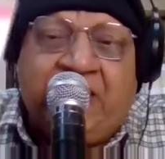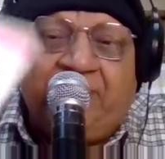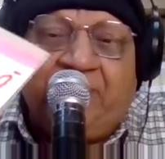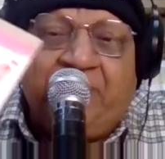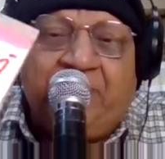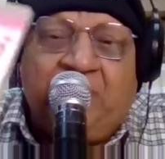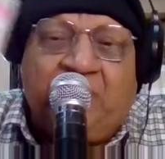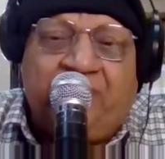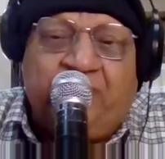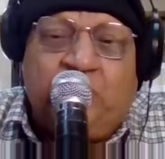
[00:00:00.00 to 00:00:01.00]

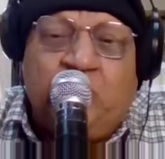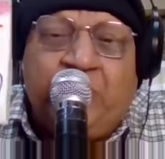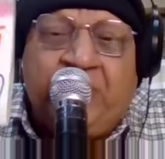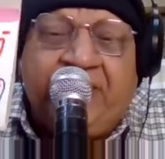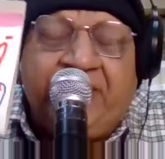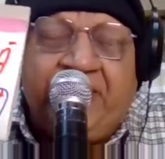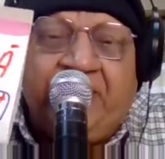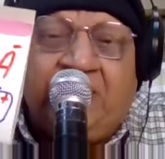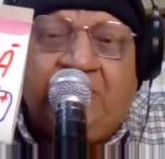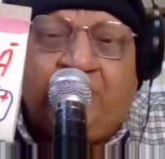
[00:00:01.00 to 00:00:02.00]
capable of
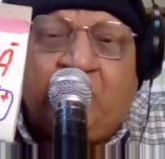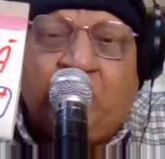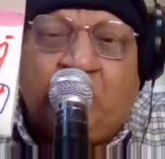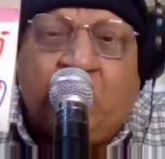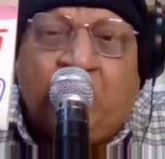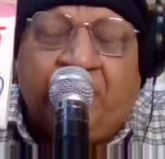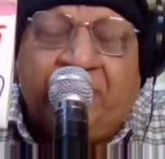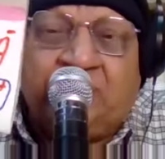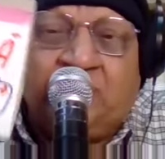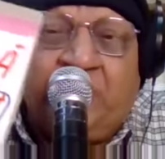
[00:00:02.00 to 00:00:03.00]
donating a
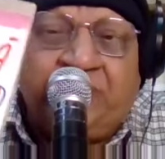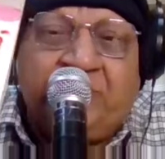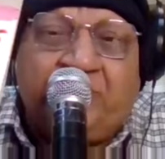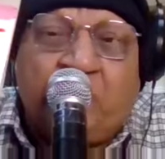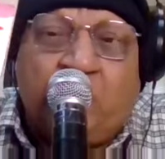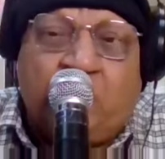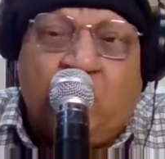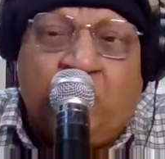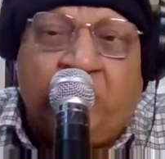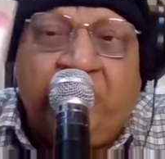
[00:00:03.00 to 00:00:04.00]
proton. So it's a
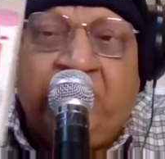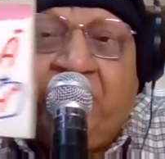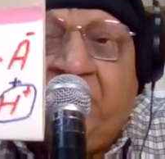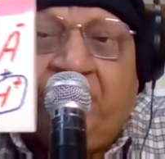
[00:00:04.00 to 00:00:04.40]
proton